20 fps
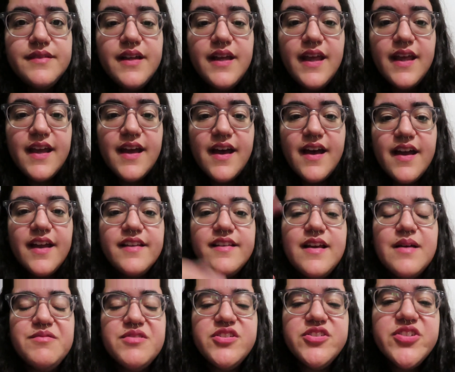Hey guys,
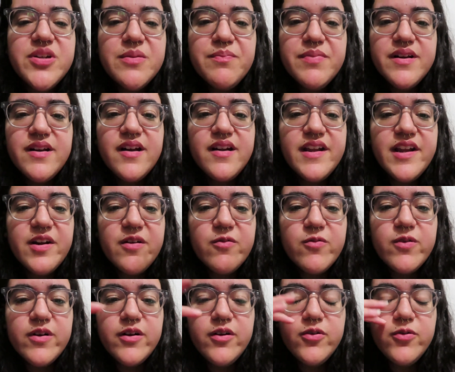I'm just jumping on here
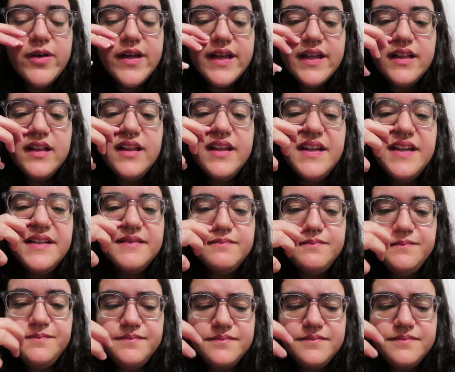real quickly